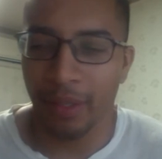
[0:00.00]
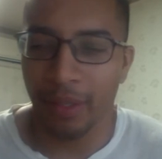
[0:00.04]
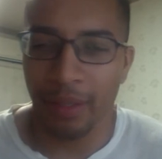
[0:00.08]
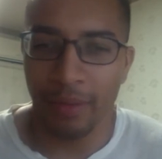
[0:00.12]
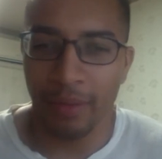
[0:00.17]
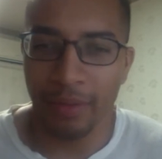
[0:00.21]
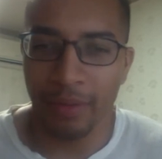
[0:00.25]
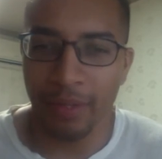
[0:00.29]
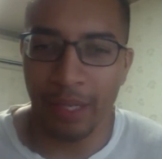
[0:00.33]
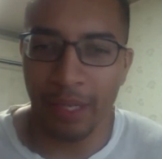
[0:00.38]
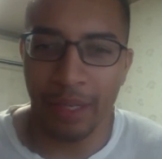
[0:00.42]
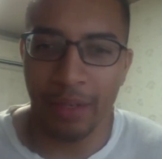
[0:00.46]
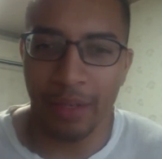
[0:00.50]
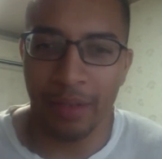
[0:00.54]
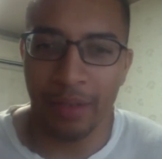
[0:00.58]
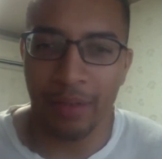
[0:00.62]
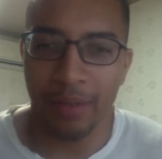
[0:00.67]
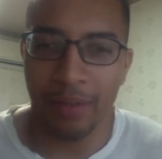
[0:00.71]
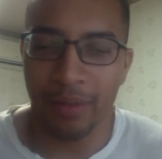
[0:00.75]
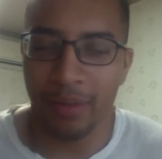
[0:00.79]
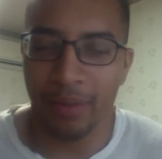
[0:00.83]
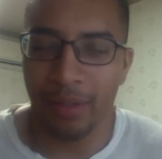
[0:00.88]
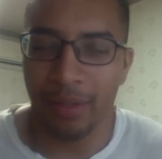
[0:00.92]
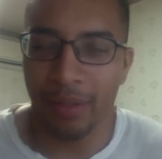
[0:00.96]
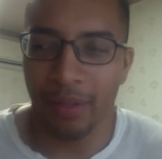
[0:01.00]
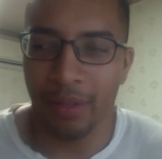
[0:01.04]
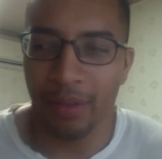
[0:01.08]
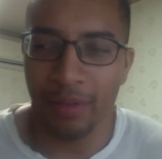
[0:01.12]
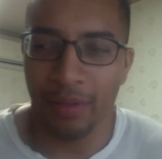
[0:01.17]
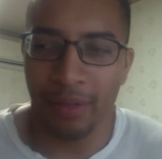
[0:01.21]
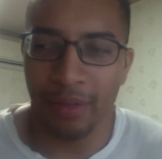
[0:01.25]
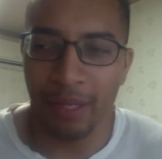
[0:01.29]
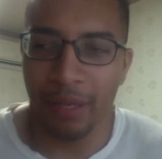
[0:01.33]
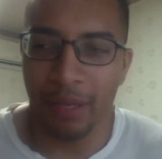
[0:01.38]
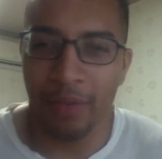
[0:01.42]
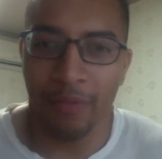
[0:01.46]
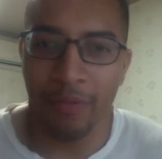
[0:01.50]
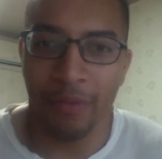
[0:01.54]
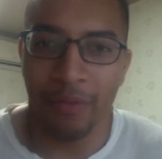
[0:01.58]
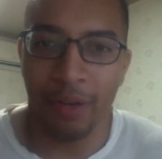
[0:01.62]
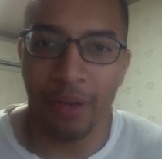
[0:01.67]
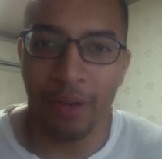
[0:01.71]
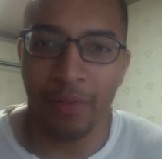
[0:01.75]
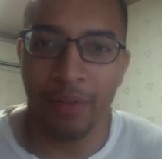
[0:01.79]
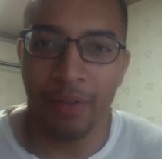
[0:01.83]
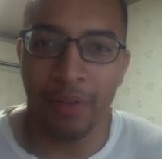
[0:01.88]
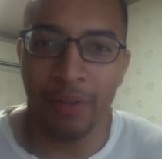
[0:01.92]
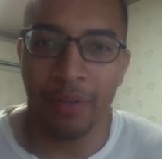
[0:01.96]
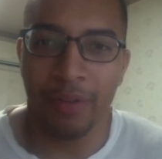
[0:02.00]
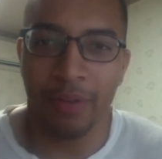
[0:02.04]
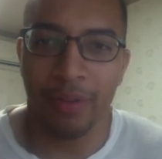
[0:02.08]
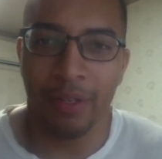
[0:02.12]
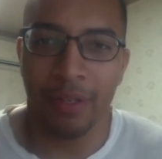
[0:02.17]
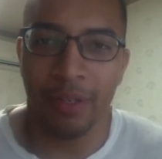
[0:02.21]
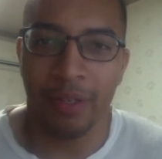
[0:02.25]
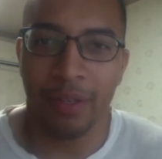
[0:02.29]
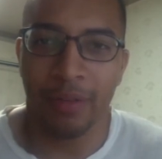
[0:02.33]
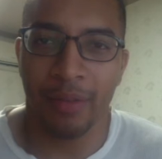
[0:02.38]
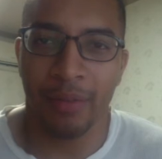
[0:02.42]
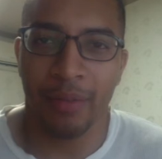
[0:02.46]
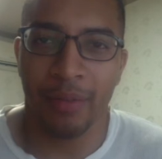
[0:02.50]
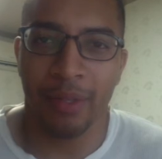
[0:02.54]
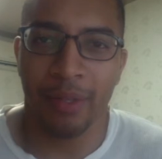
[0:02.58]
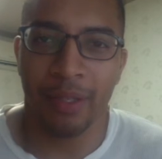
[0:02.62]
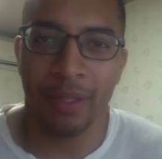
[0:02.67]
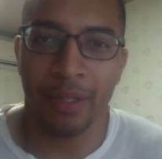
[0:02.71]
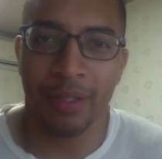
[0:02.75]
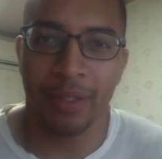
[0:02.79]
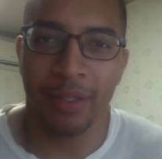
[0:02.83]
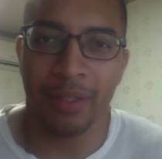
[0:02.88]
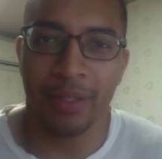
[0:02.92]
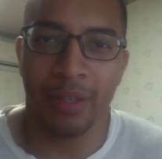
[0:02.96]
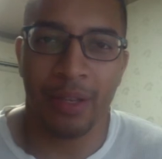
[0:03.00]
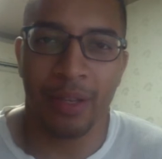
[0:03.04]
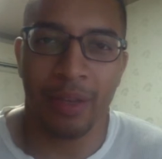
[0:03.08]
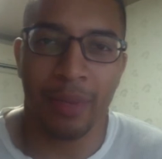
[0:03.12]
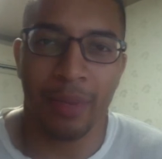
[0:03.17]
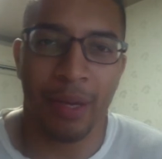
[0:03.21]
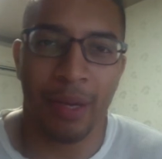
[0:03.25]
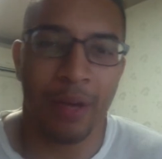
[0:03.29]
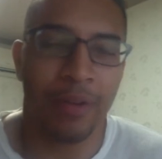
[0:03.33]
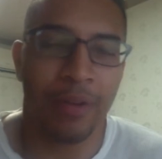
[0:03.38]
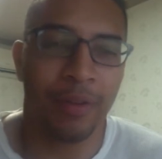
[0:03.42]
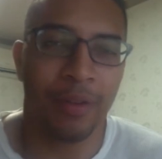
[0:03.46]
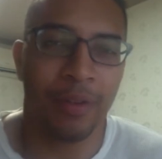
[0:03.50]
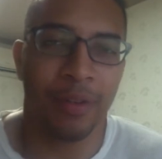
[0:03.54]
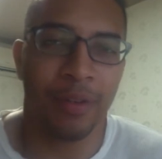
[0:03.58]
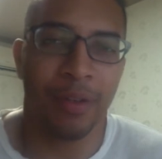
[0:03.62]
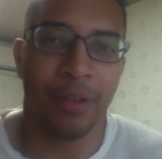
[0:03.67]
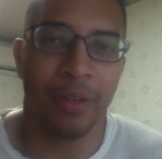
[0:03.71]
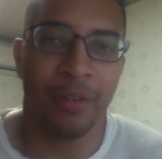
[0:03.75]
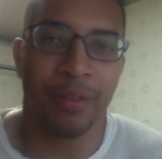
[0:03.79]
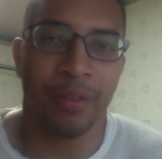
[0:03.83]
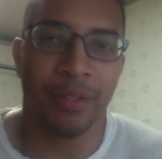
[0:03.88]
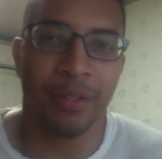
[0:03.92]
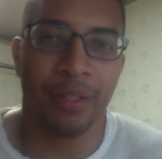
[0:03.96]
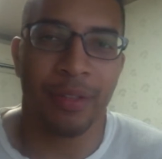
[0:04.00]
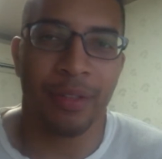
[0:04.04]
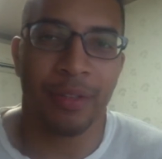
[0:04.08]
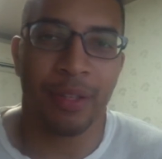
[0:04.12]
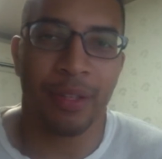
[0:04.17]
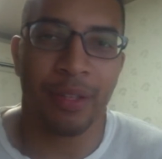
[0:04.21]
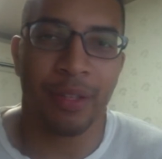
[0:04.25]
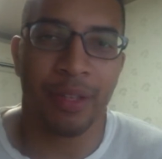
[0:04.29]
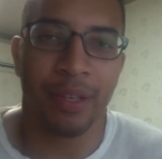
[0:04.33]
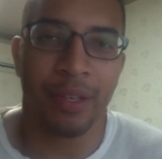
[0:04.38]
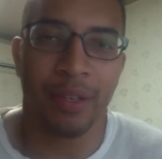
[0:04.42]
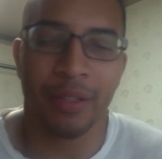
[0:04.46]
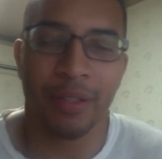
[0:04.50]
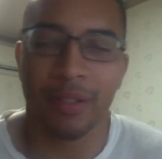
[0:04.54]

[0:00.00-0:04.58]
take, get in front of you, because it's all about who you know and stuff like that.